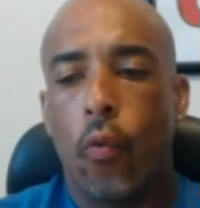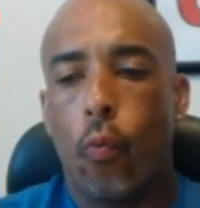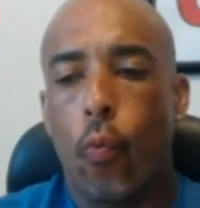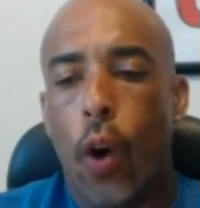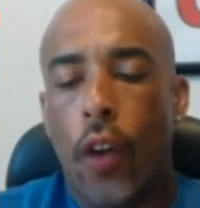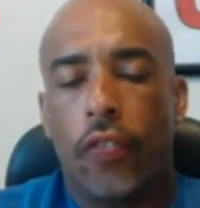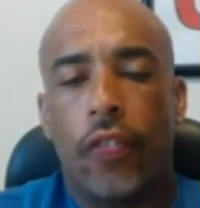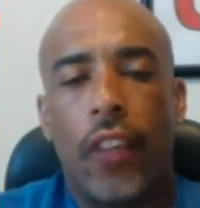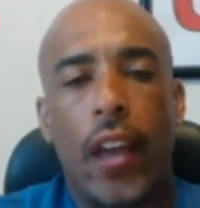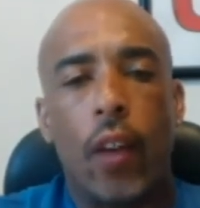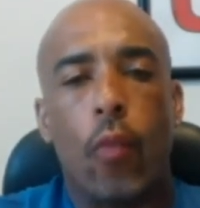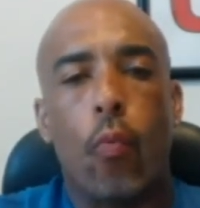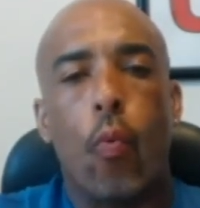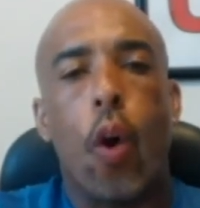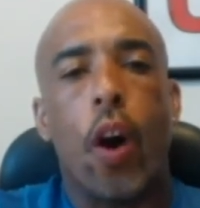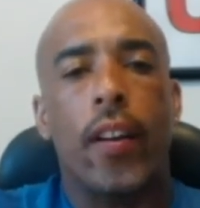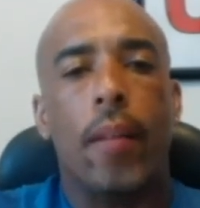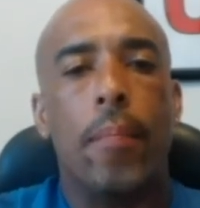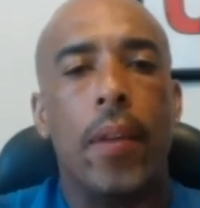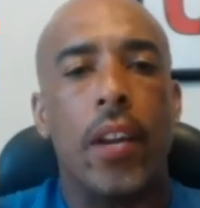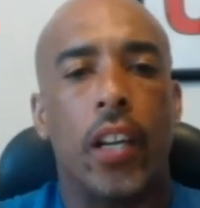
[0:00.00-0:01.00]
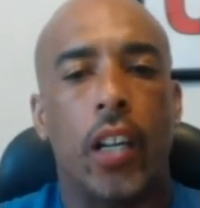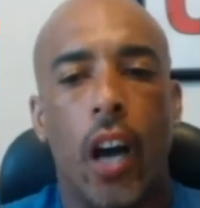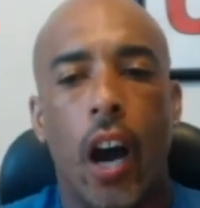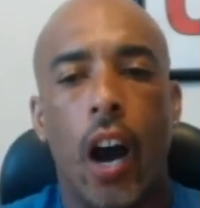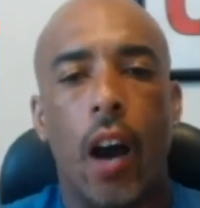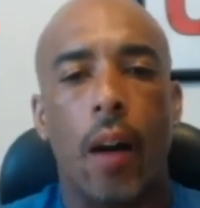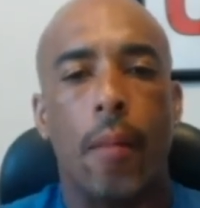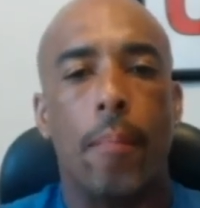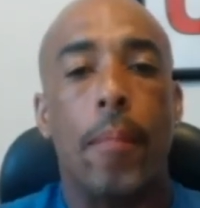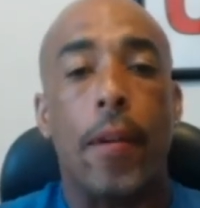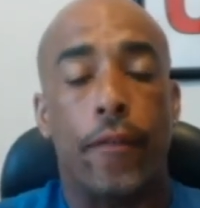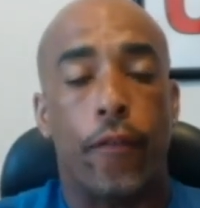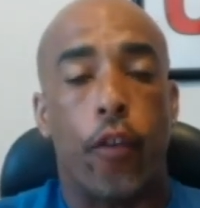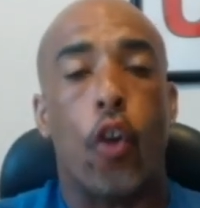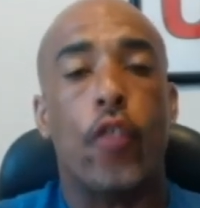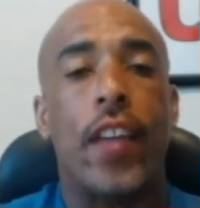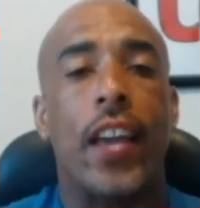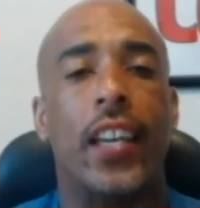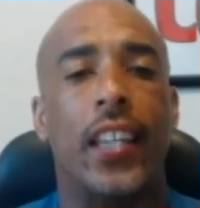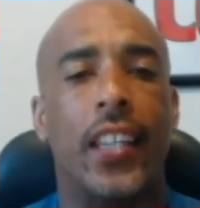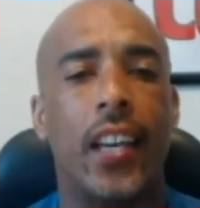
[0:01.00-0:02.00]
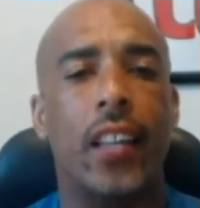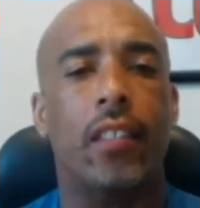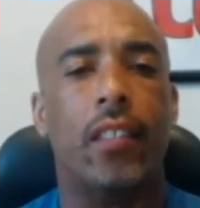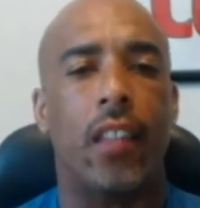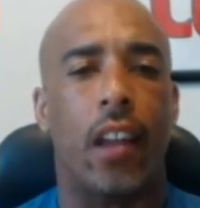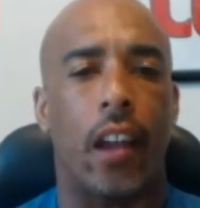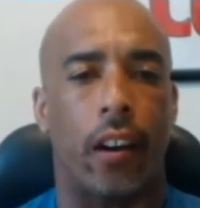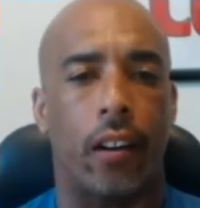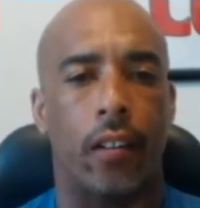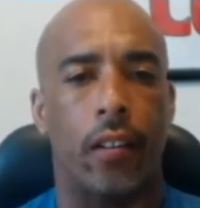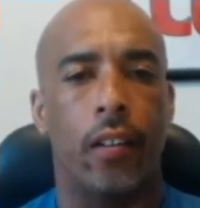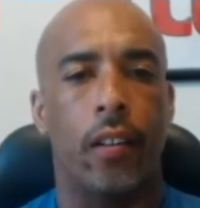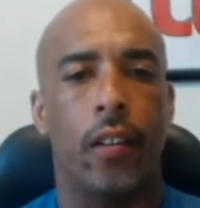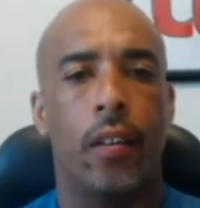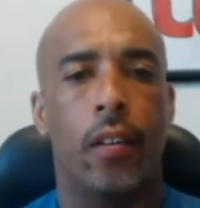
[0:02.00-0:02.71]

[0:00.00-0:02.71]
what they want to become before they get there.